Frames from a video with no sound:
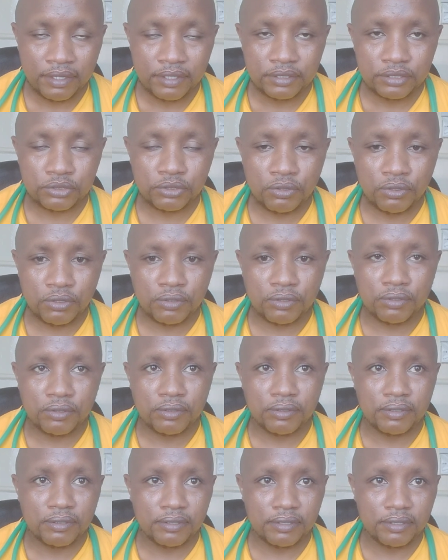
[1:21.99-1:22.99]
So,
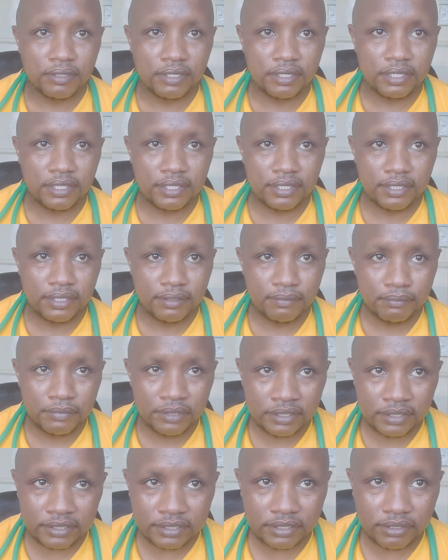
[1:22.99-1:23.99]

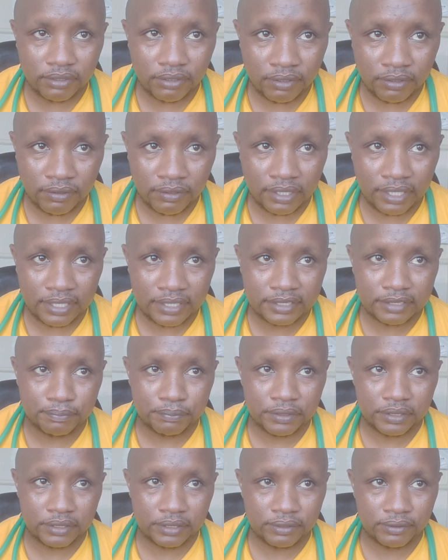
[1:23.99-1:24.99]
missed or late
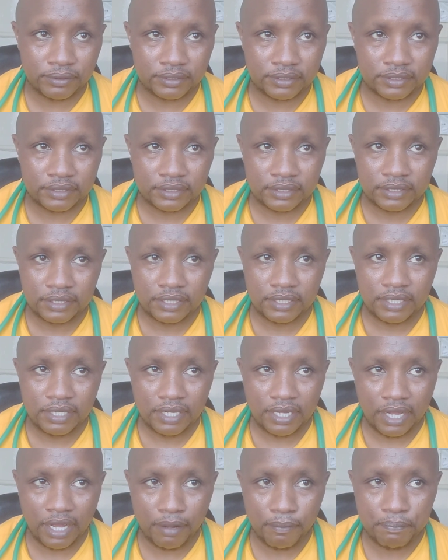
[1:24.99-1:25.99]
periods
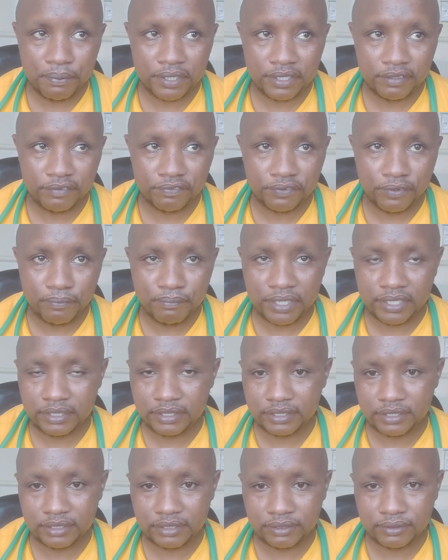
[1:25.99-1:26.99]
happen for many
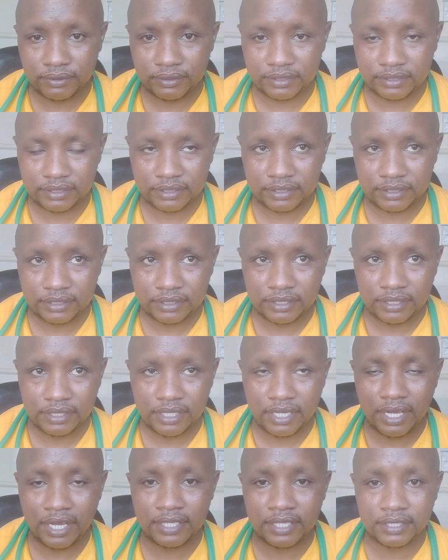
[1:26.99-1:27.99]
reasons
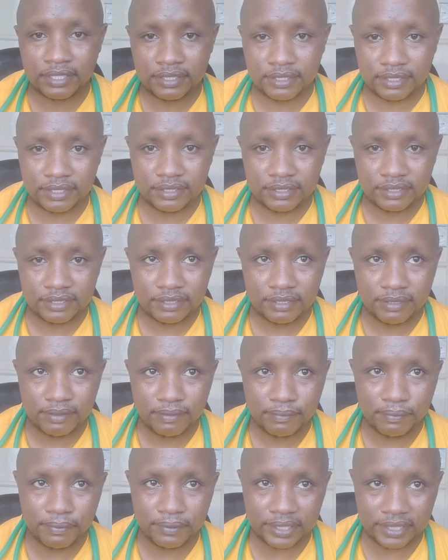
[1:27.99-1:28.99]
other than
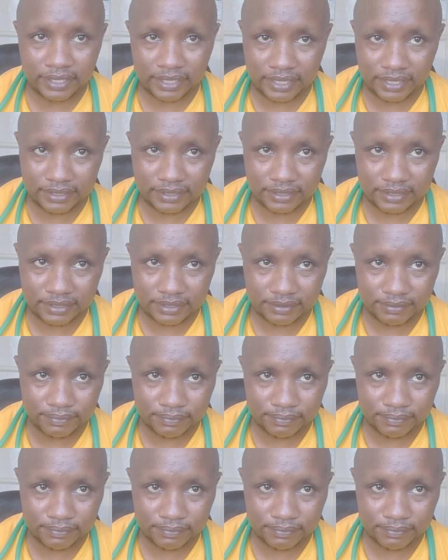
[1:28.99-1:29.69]
pregnancy.